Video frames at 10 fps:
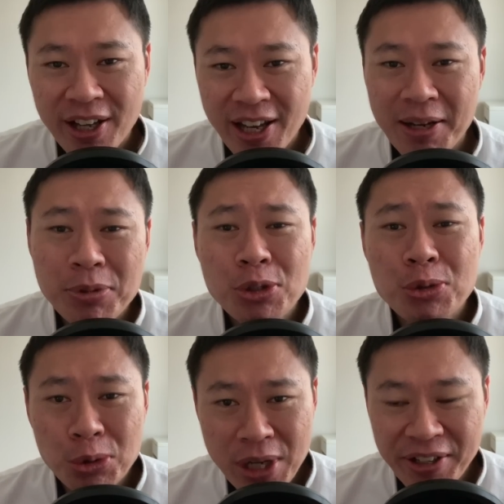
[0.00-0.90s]
And I'm sure
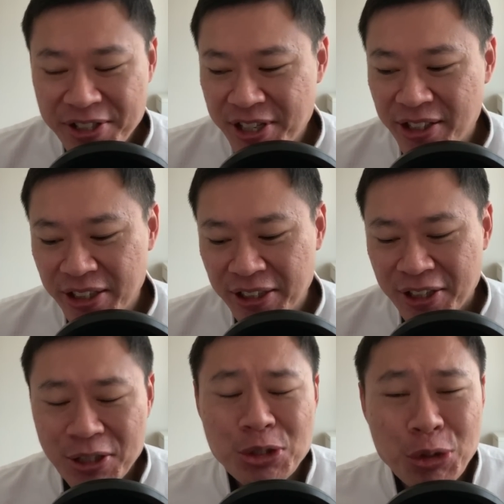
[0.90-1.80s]
you also understand the
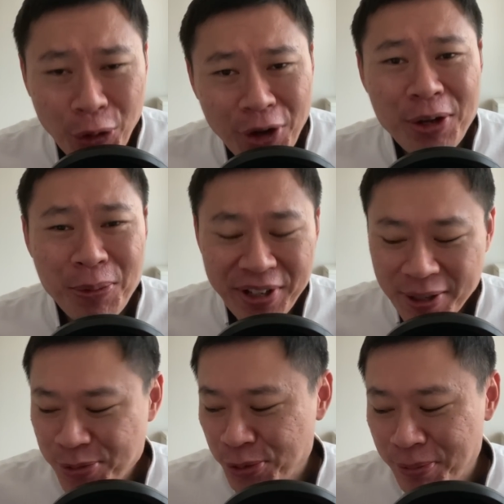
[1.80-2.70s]
joy when it
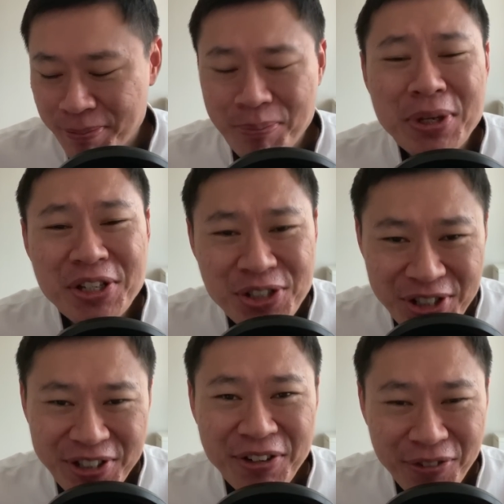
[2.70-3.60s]
comes to binge
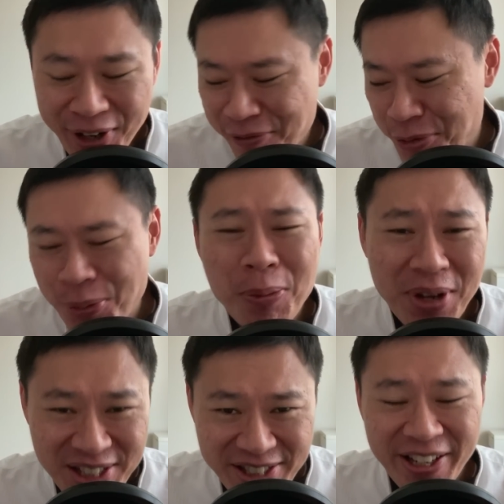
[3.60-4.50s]
eating fried food when we
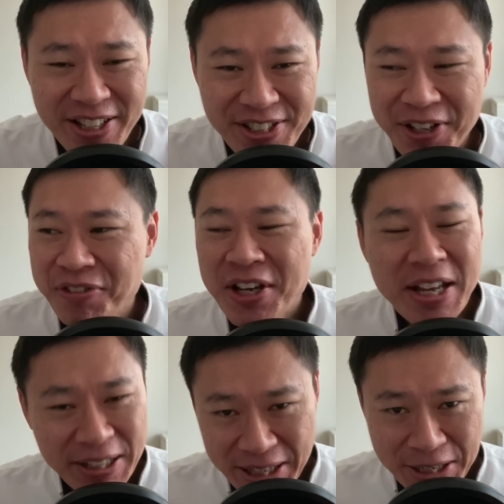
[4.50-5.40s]
are sad and stuff.
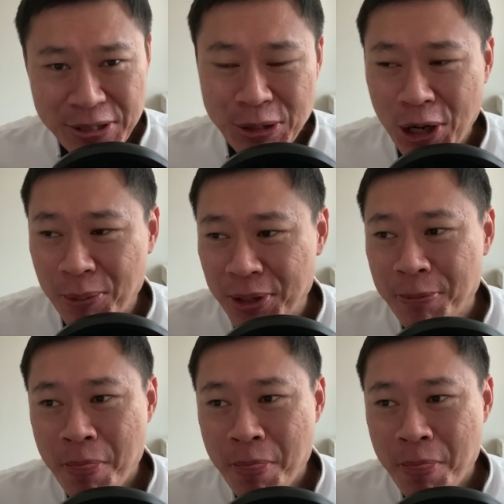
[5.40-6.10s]
That is normal.